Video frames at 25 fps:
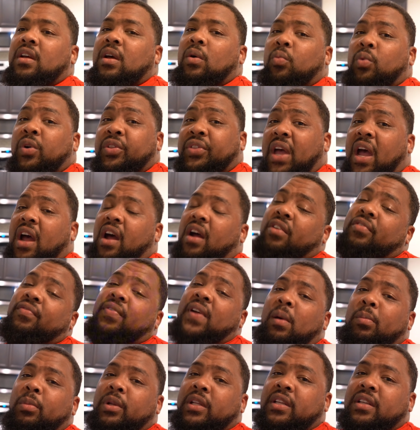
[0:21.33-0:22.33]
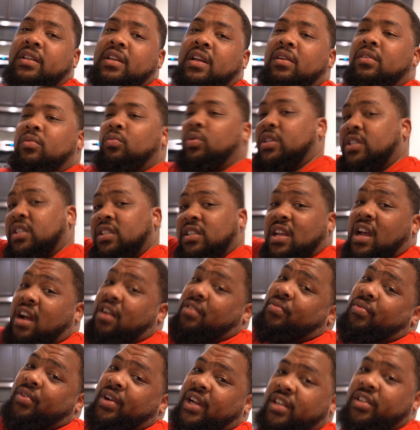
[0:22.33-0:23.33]
with our family, which is our
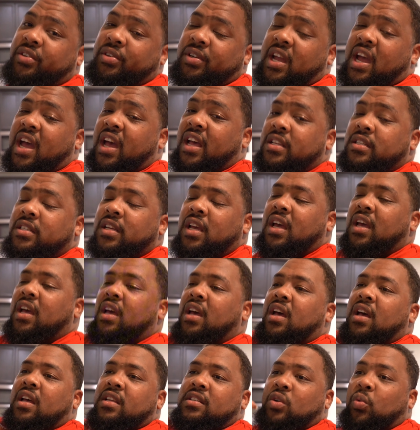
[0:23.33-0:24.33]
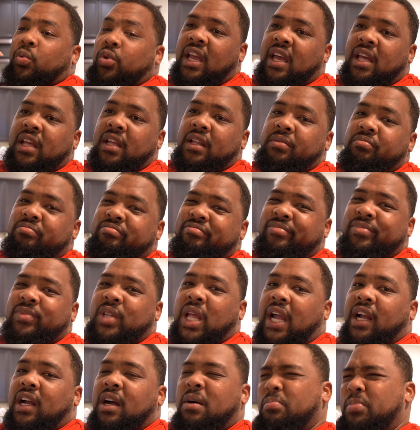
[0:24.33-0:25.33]
friends, you guys. So in
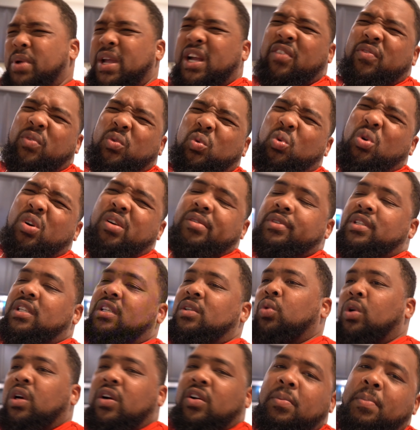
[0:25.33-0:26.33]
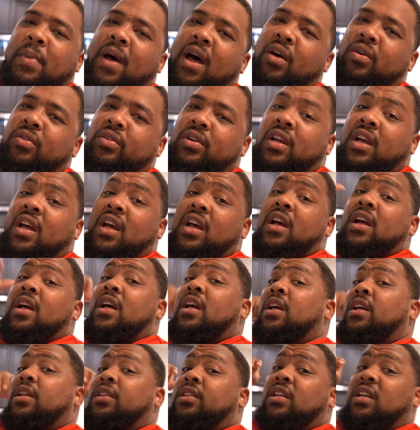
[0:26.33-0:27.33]
like a big of a rut to worry about
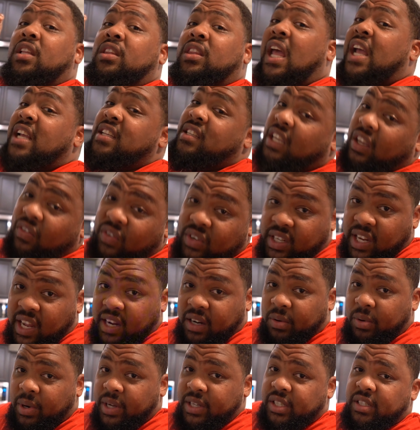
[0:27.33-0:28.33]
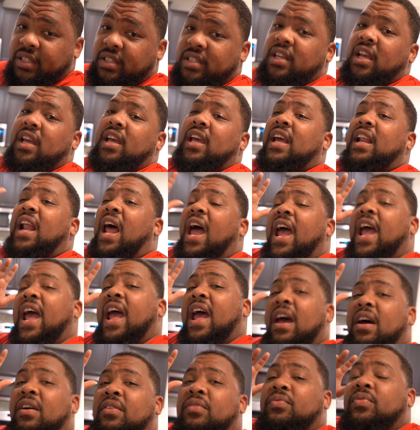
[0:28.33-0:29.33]
the Thanksgiving decorations. And I
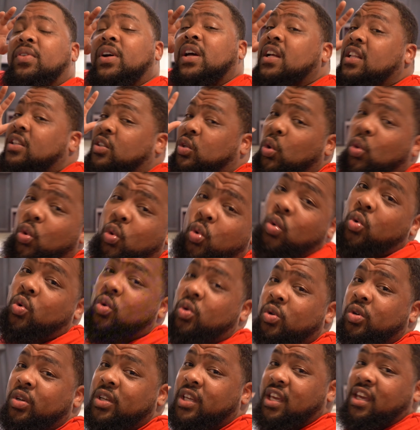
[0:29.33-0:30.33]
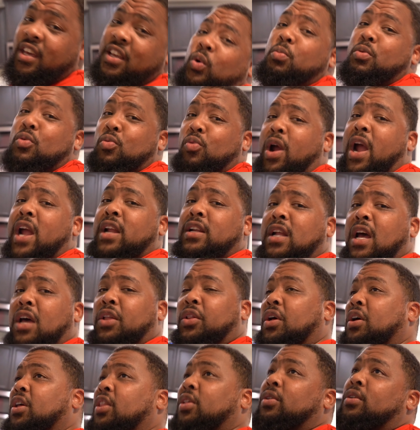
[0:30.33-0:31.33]
have two kids with me right now. The
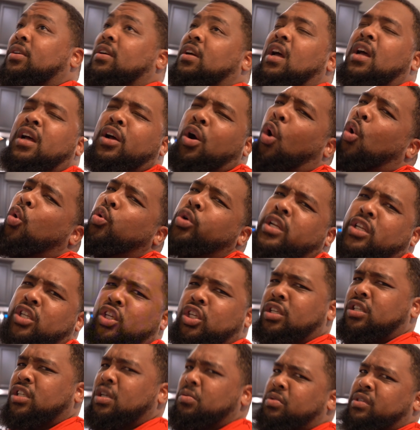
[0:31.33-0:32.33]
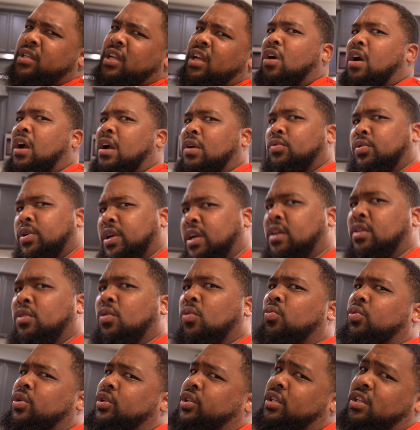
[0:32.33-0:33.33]
other older, she's upstairs. I already know
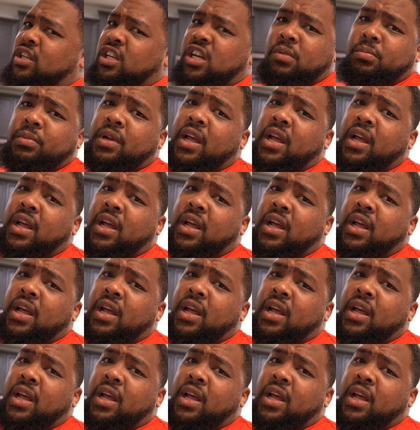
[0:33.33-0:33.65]
when she come